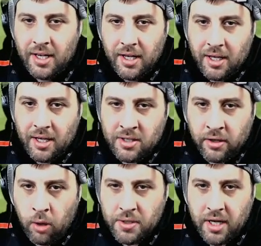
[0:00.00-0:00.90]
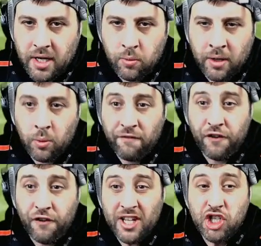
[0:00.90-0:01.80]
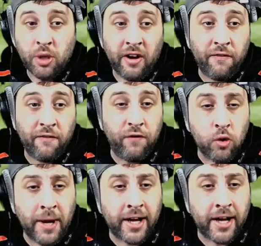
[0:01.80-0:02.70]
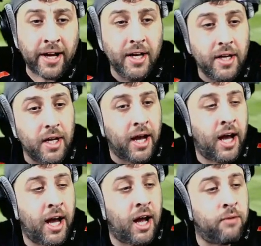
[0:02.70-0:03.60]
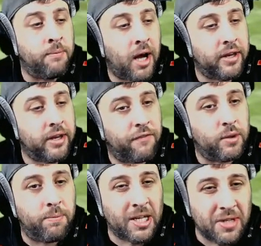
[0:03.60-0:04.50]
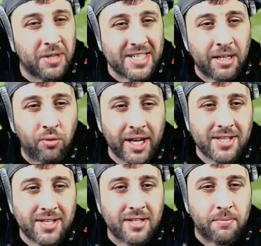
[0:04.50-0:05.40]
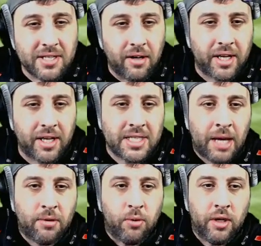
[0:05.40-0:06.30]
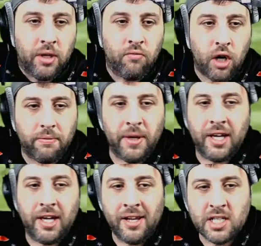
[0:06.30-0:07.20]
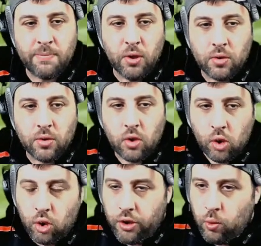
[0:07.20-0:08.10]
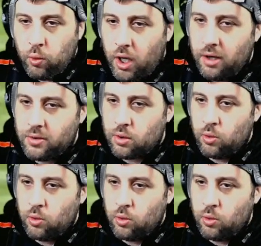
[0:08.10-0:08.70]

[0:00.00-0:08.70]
is on the open side wing with Freddie Stewart at fullback. A reminder from the BBC, racism is not acceptable in rugby, in sport, or the world we